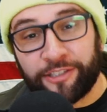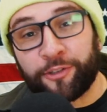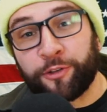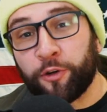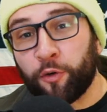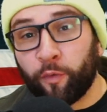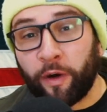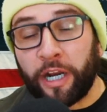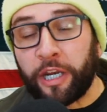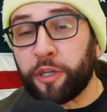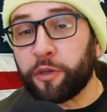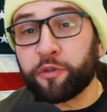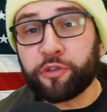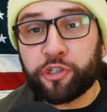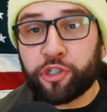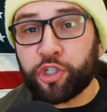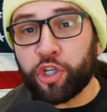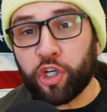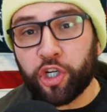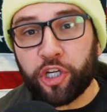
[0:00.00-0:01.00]
to when you
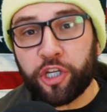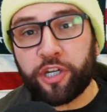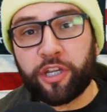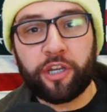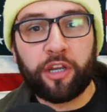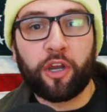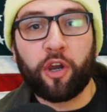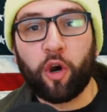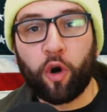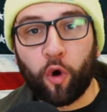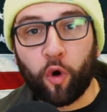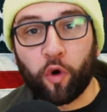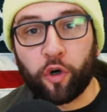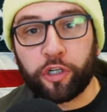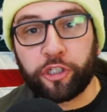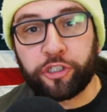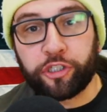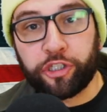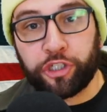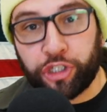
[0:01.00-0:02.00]
should
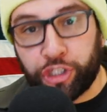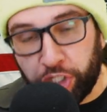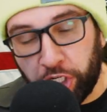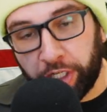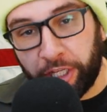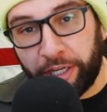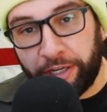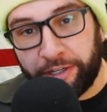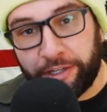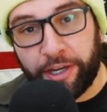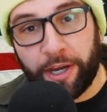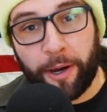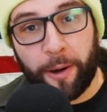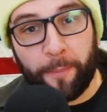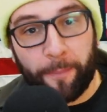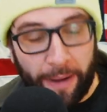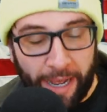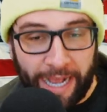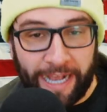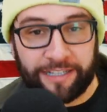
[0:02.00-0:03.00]
or shouldn't
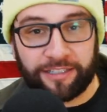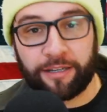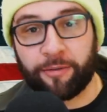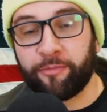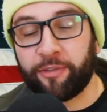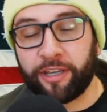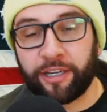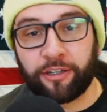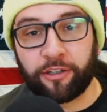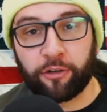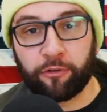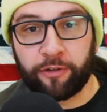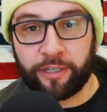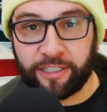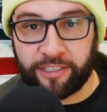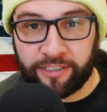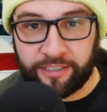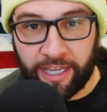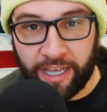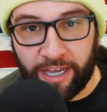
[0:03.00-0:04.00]
buy something to
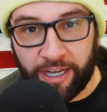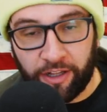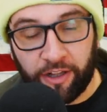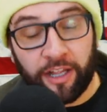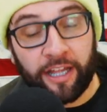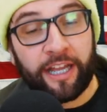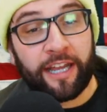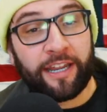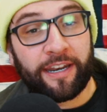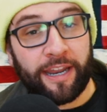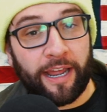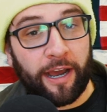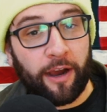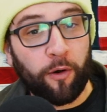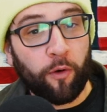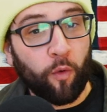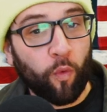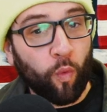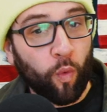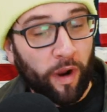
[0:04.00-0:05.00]
resell. Now,
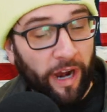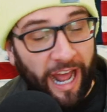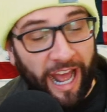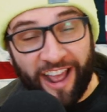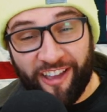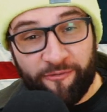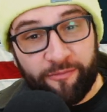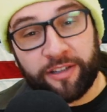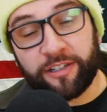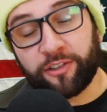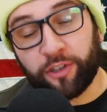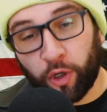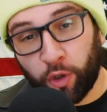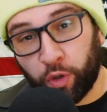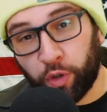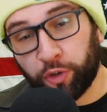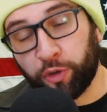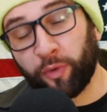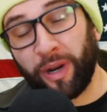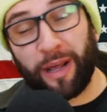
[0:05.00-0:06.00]
what I've been
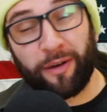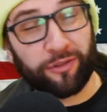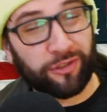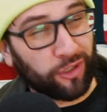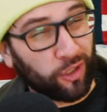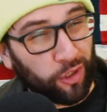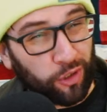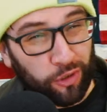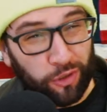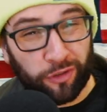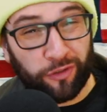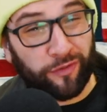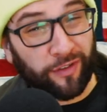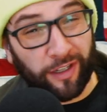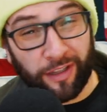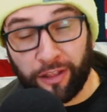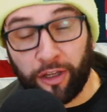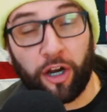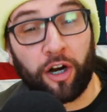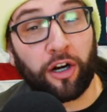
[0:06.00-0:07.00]
told, what I was told for a
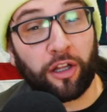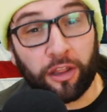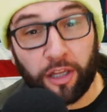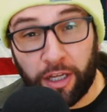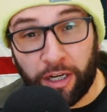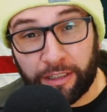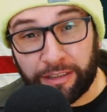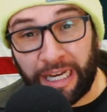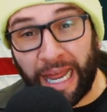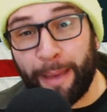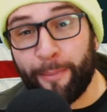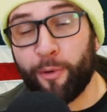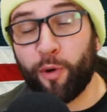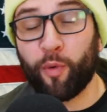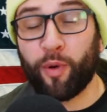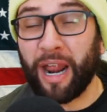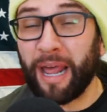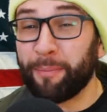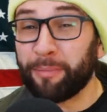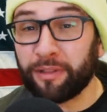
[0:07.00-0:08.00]
long, long time, and
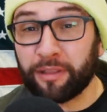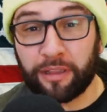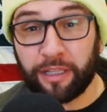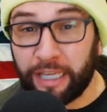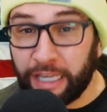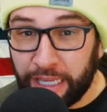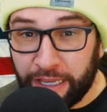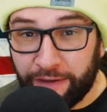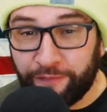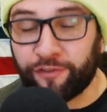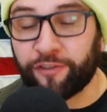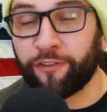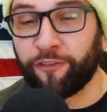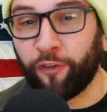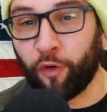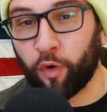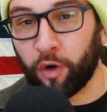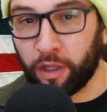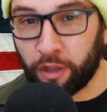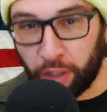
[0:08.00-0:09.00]
what I believed
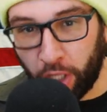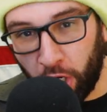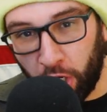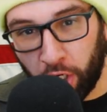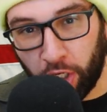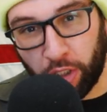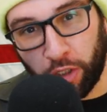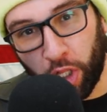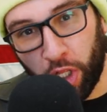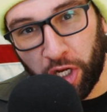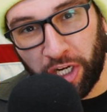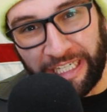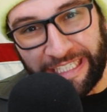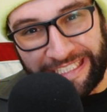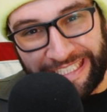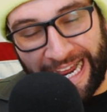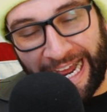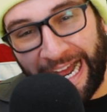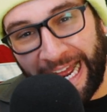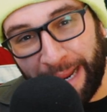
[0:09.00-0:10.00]
for a long, long
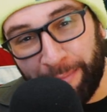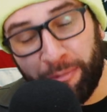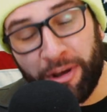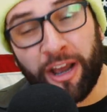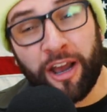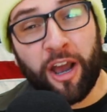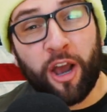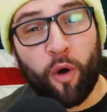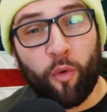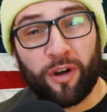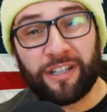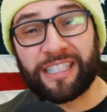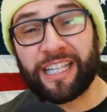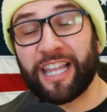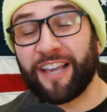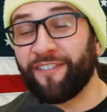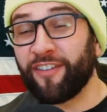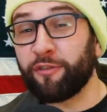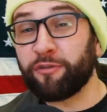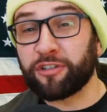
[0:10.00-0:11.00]
time, was that
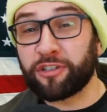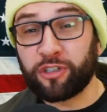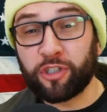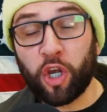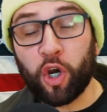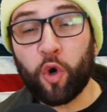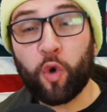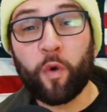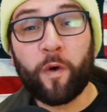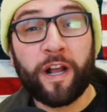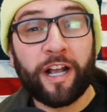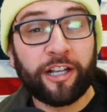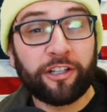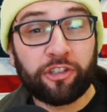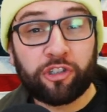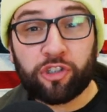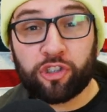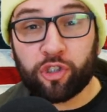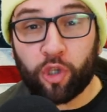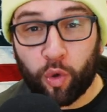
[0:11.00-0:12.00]
if there was no
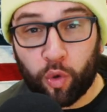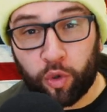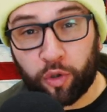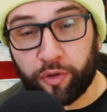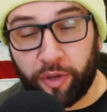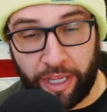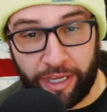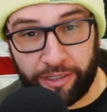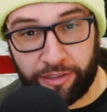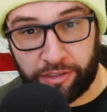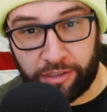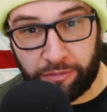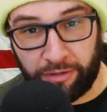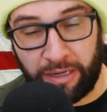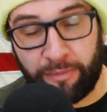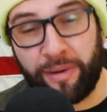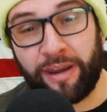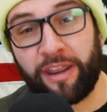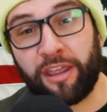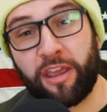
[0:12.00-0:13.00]
sold history,
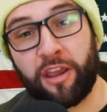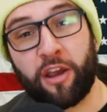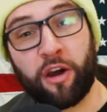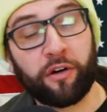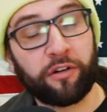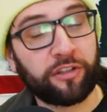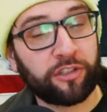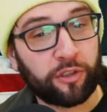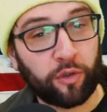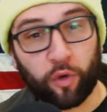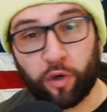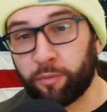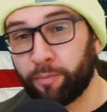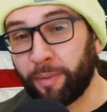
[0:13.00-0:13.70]
meaning you go to sort